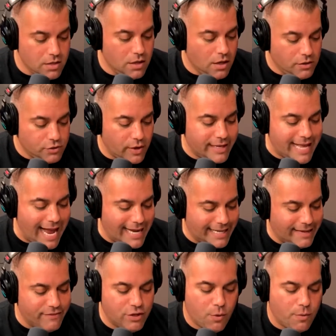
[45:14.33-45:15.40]
So again,
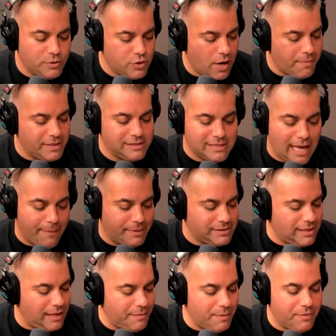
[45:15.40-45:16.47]
even though when we're talking about these topics, a
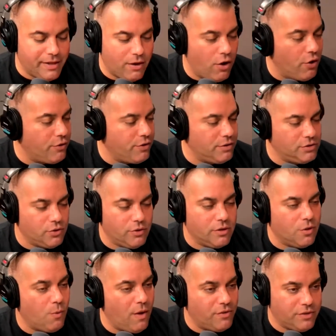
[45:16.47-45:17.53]
lot of people think, oh, it's only the
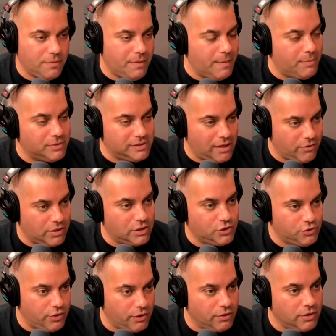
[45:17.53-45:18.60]
wealthy people. It's not really true.